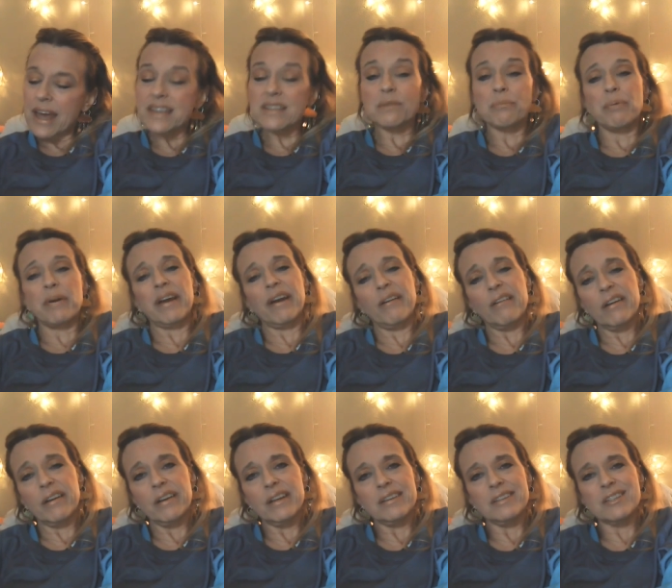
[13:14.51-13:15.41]
a
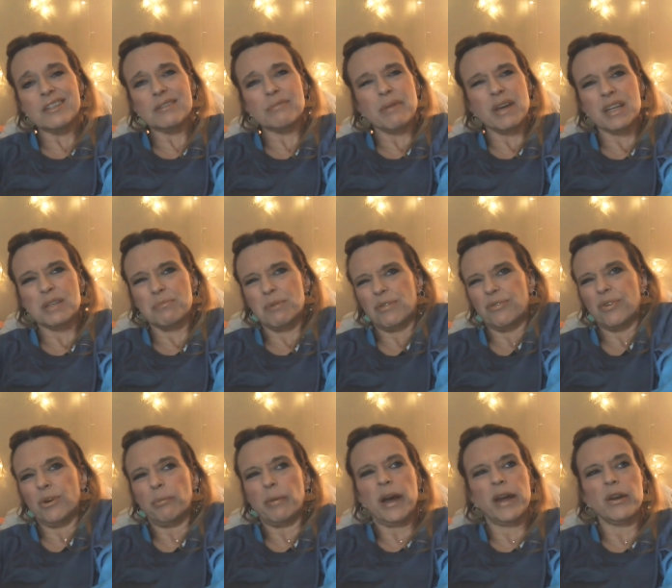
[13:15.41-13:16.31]
parent it just makes me feel
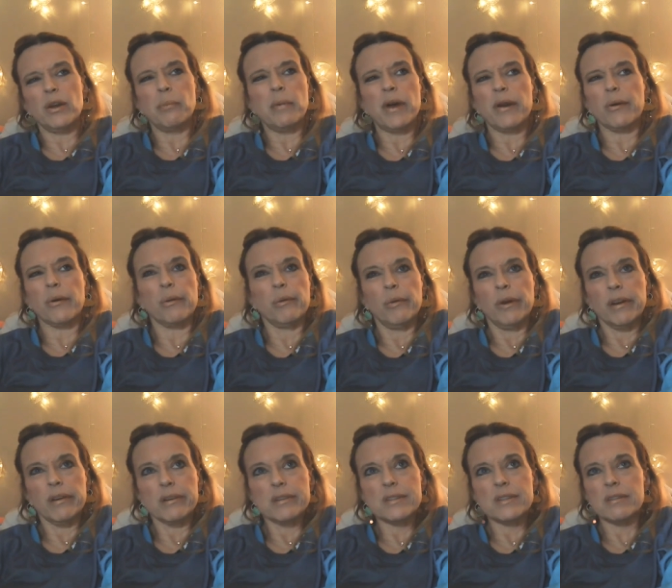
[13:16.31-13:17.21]
bad no matter who it
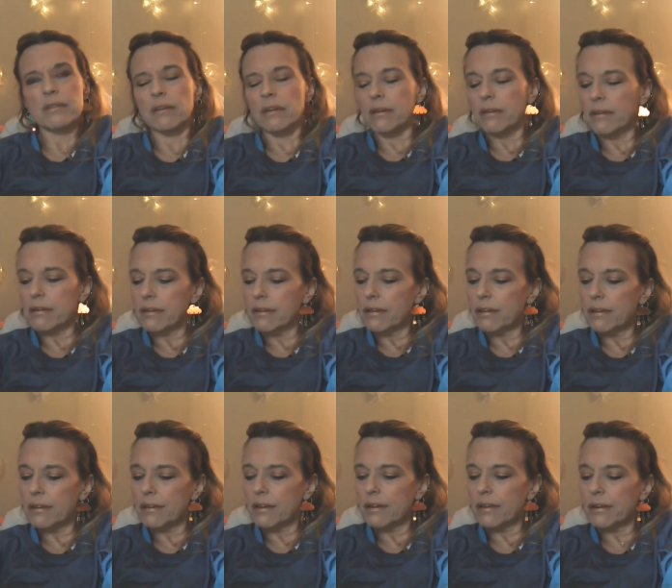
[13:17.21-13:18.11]
is
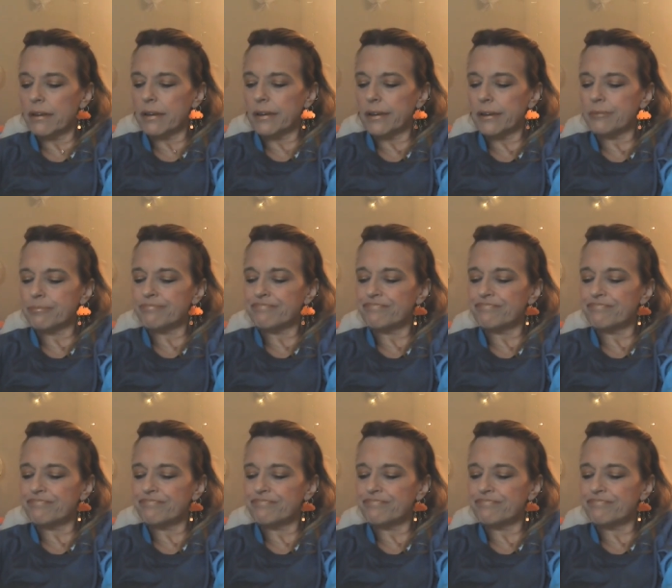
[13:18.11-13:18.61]
um,